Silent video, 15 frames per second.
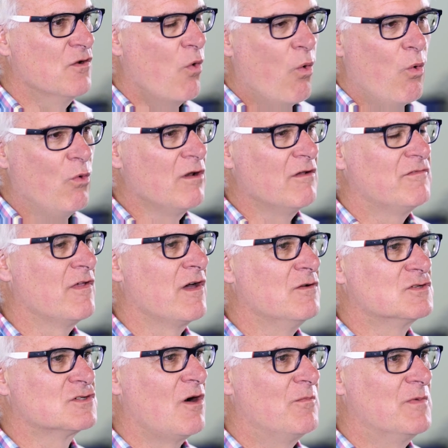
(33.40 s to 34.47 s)
all of those
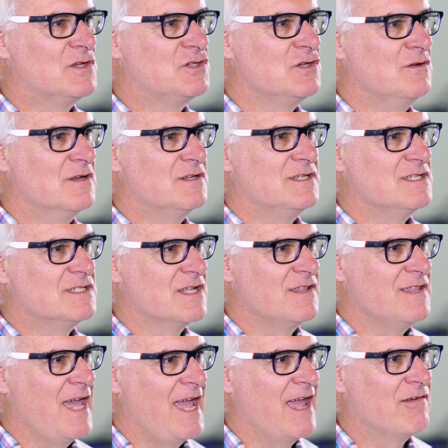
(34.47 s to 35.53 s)
opportunities are
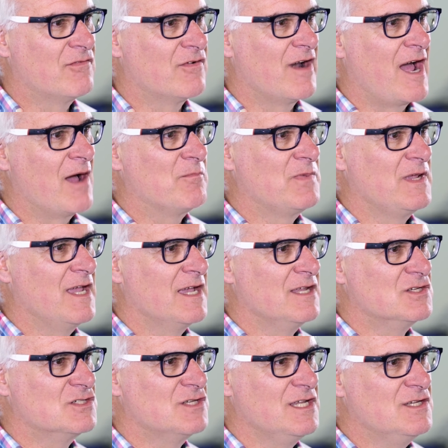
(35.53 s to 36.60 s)
there for our
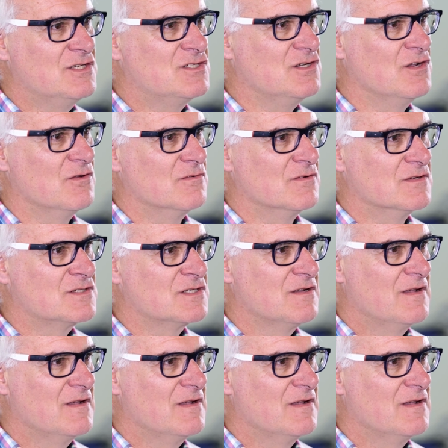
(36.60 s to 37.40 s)
PhD students.